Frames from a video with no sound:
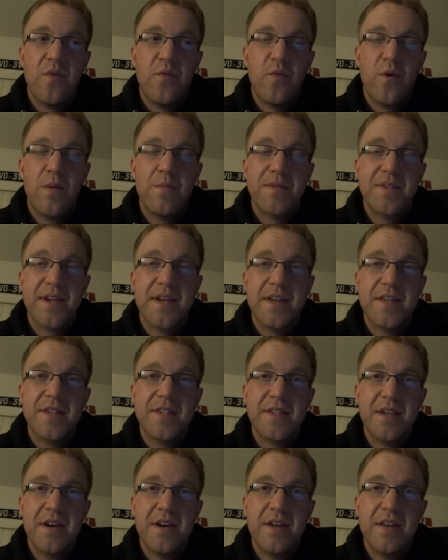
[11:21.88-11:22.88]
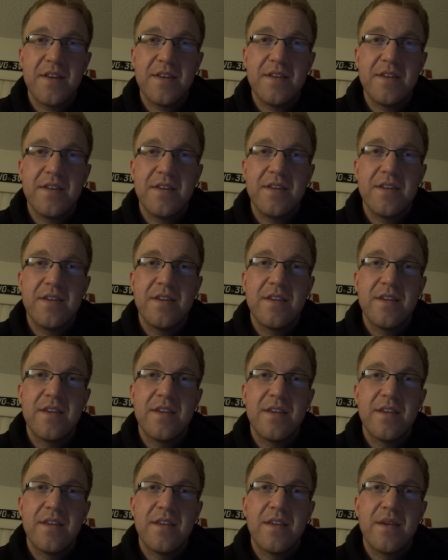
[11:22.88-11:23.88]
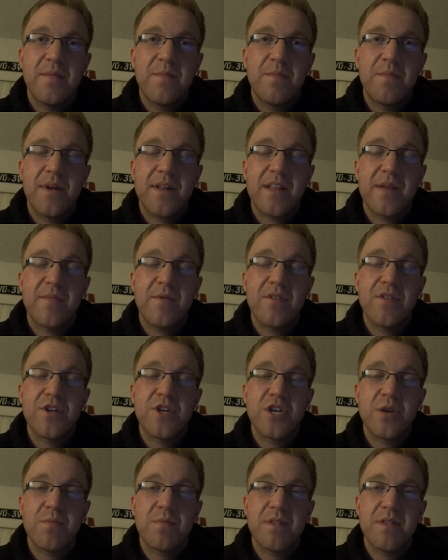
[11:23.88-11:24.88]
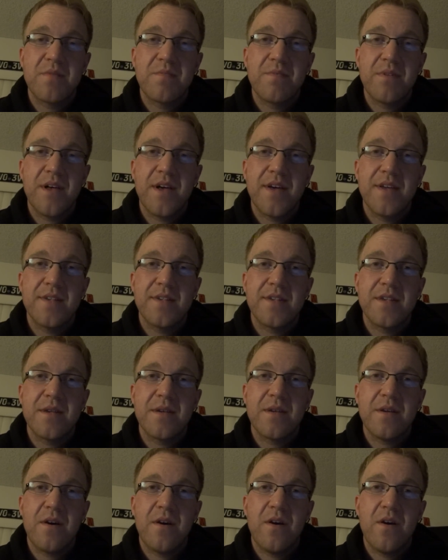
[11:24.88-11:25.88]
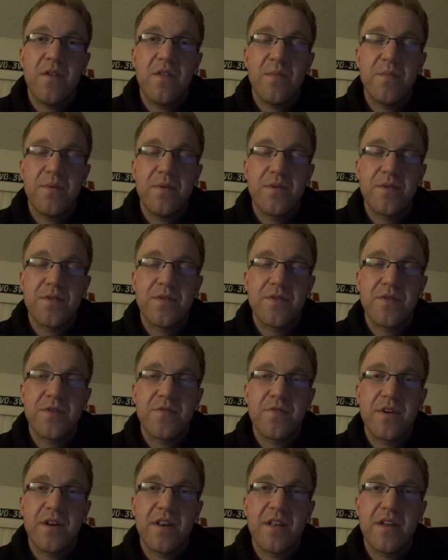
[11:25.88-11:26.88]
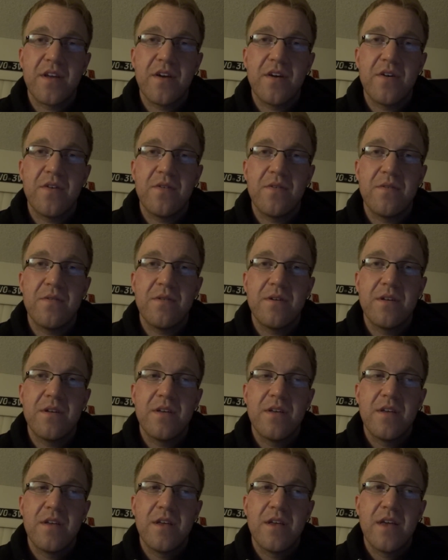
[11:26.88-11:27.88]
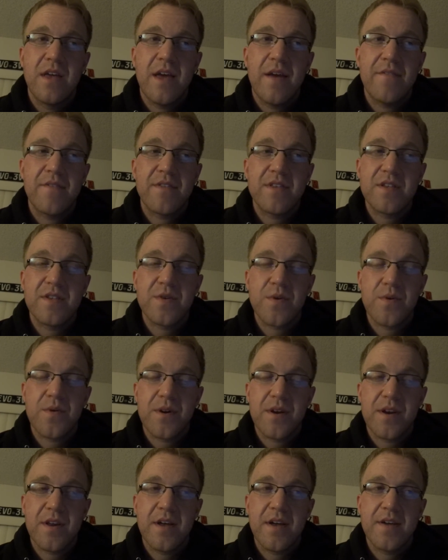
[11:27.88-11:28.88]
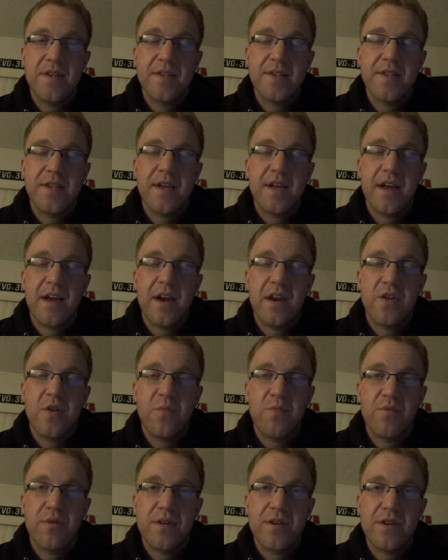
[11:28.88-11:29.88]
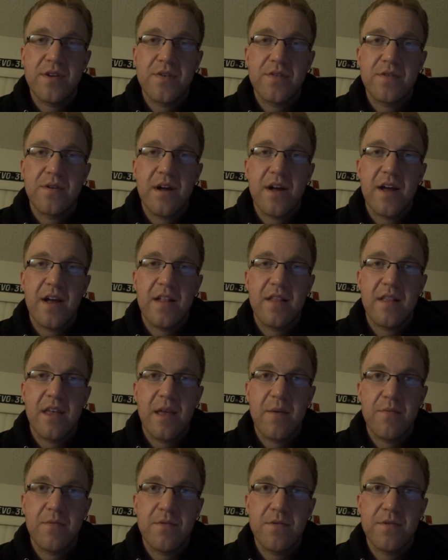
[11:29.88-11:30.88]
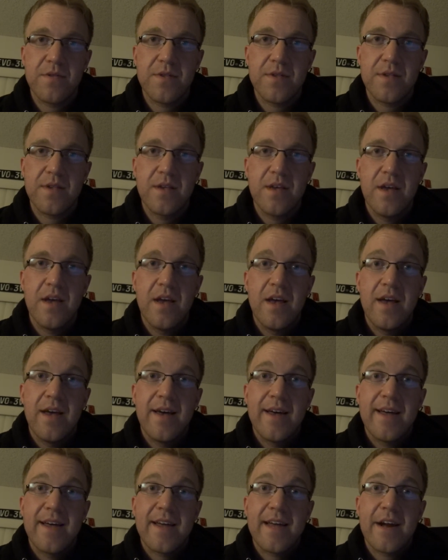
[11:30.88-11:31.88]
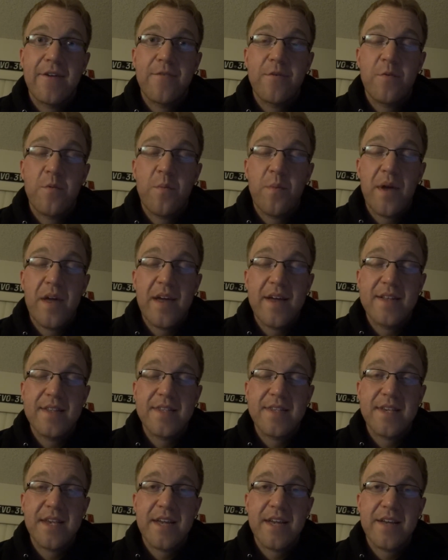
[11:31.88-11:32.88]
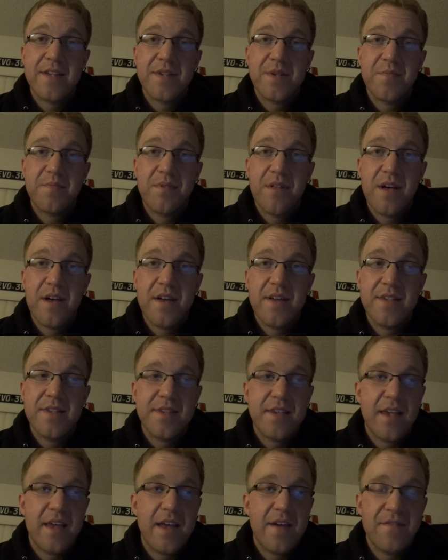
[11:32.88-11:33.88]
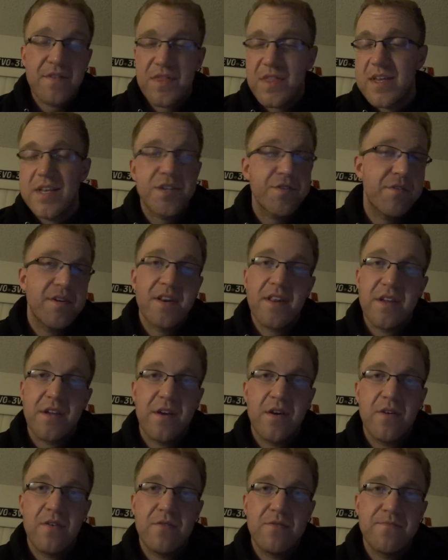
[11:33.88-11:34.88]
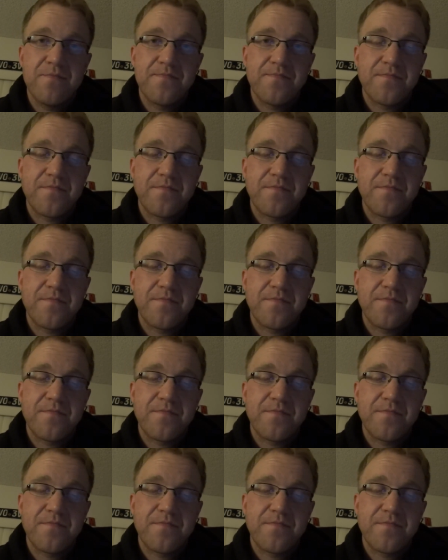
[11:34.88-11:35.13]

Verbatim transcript: Website is done. Picked up all the shipping supplies. All the posters are ready to go. Everything's organized. I got a new printer. I got labels got rubber bands, I got supplies, everything is ready to go.